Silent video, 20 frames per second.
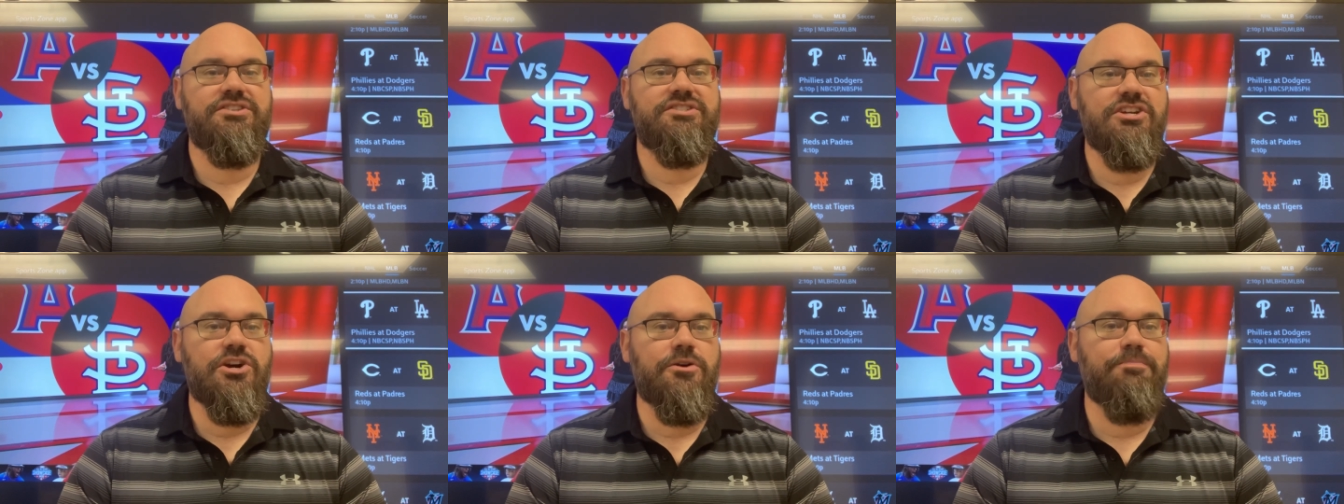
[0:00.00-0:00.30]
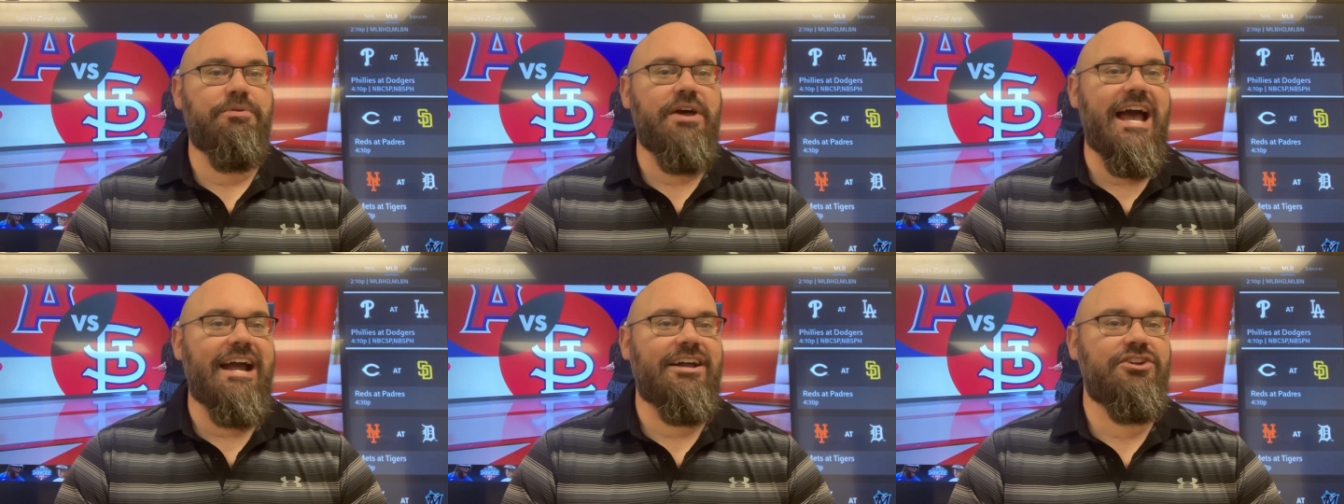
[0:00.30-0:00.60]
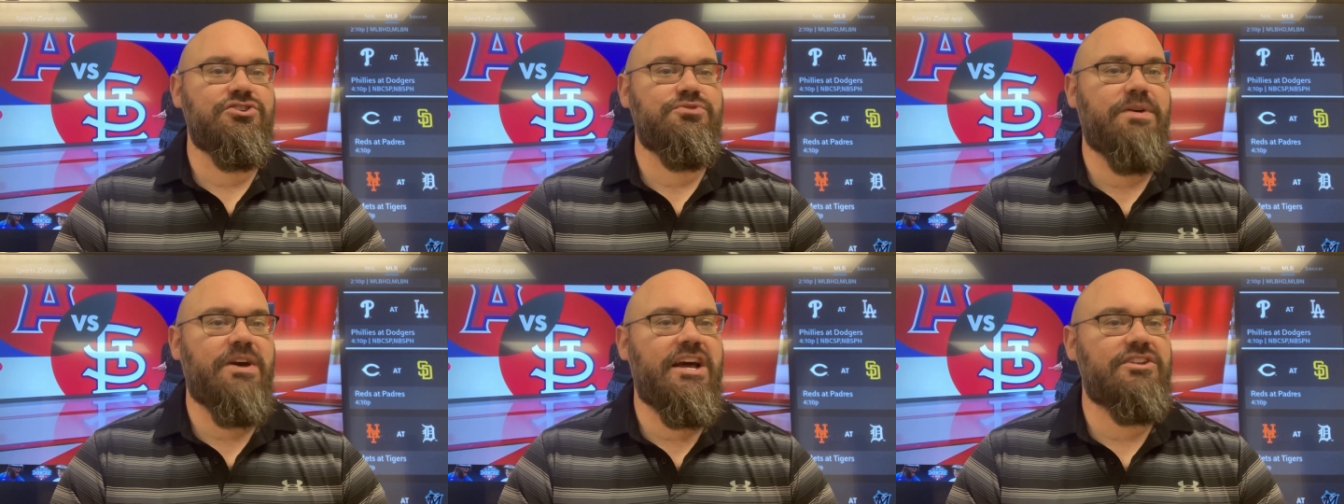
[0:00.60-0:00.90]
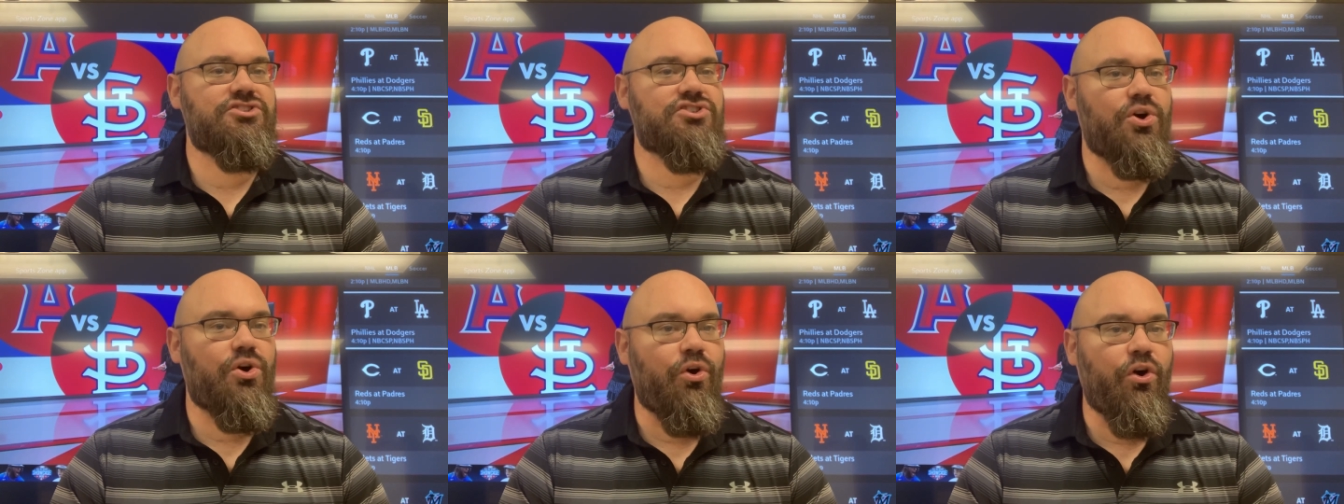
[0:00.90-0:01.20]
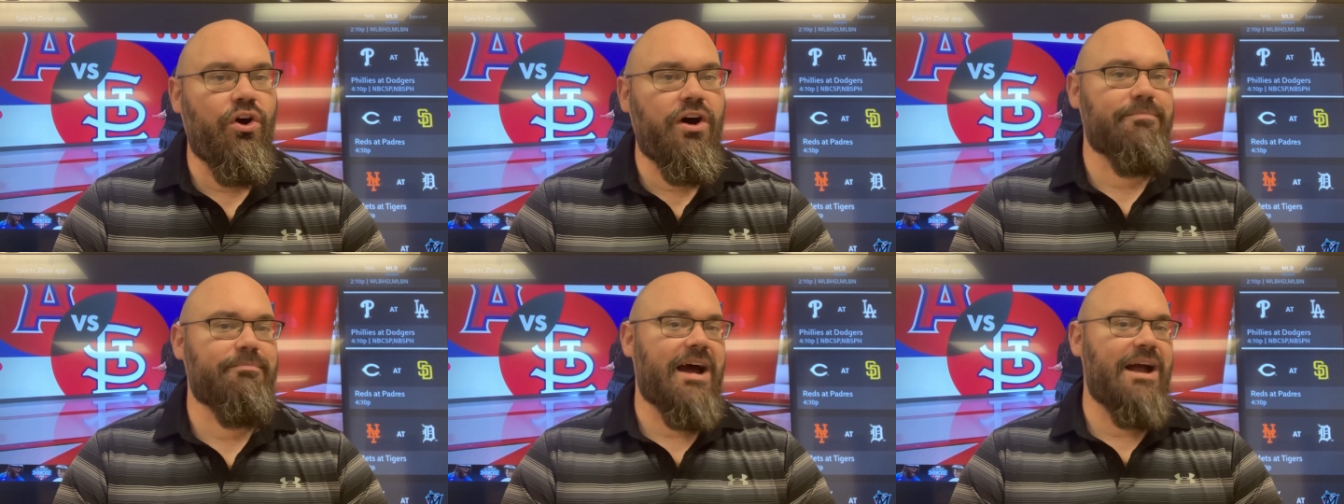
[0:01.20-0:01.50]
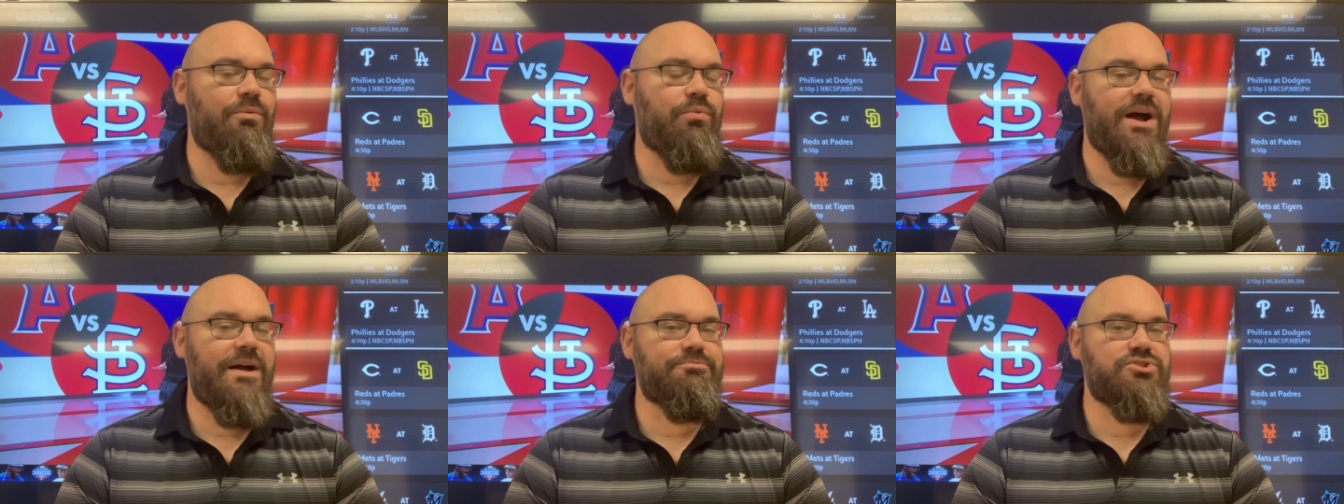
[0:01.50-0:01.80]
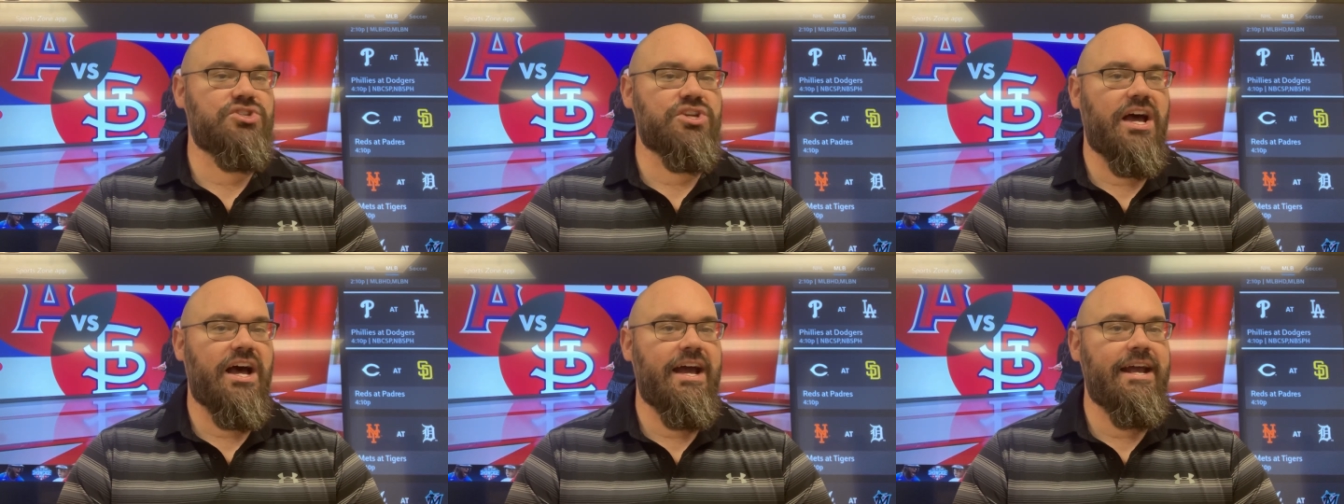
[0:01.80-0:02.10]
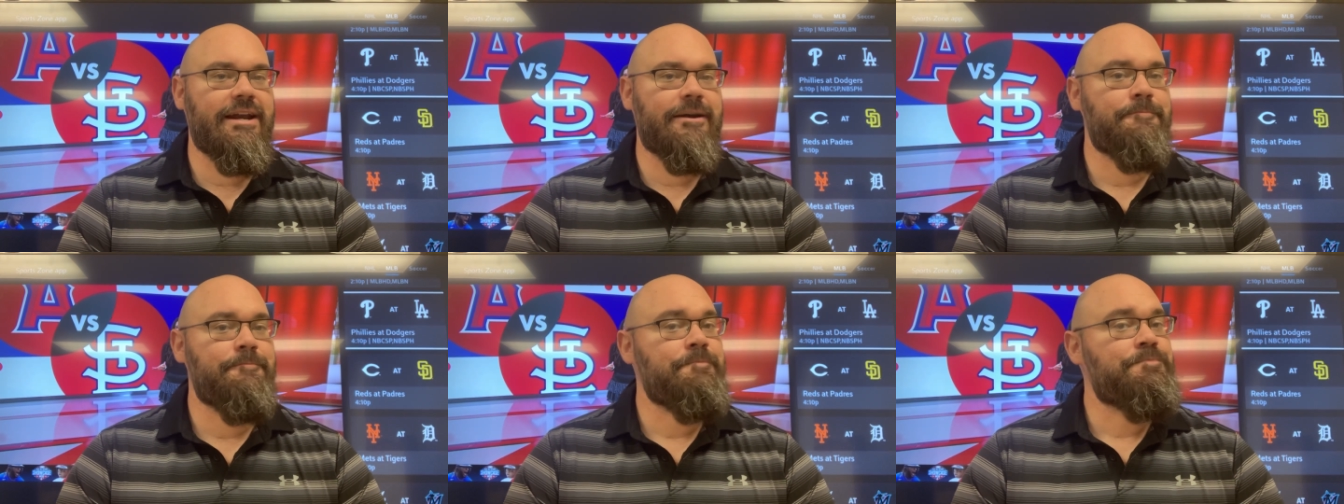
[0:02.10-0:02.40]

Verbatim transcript: tier package bets on my website